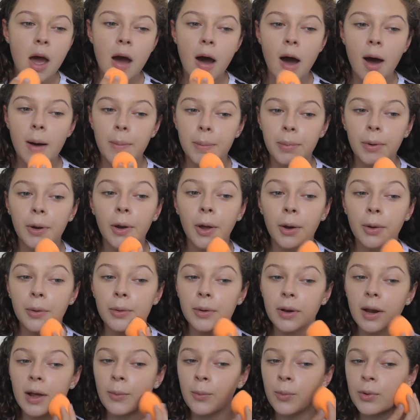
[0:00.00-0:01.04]

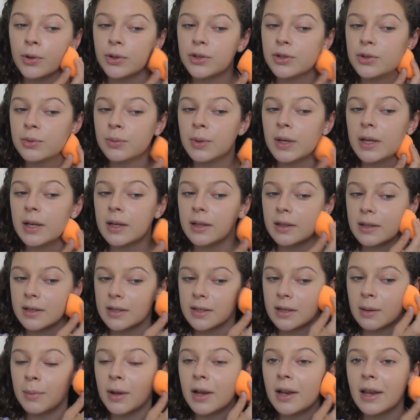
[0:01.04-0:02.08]
upload like once a week in the
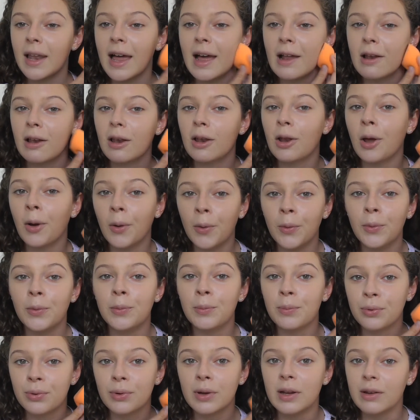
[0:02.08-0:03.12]
summer, let
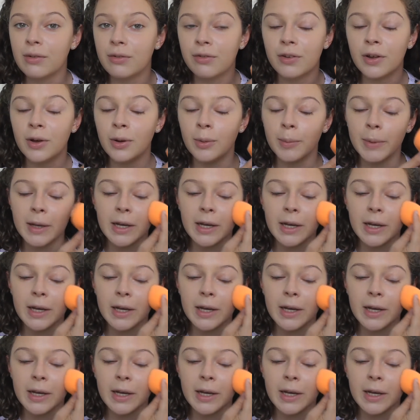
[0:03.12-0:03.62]
alone pre-film